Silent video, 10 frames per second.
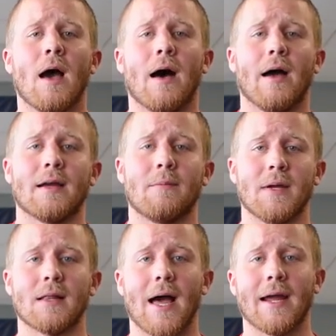Uh, give
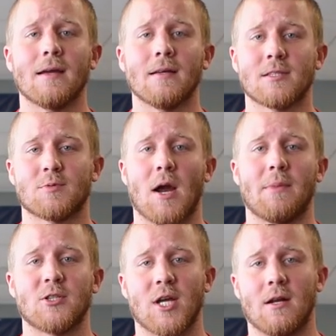me a like,
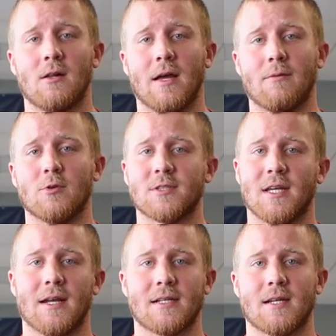subscribe to the channel, and we'll
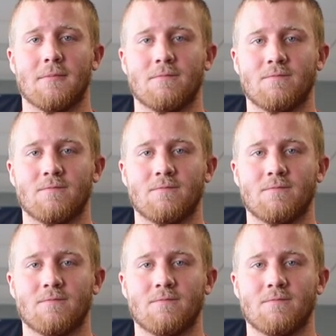see you next time.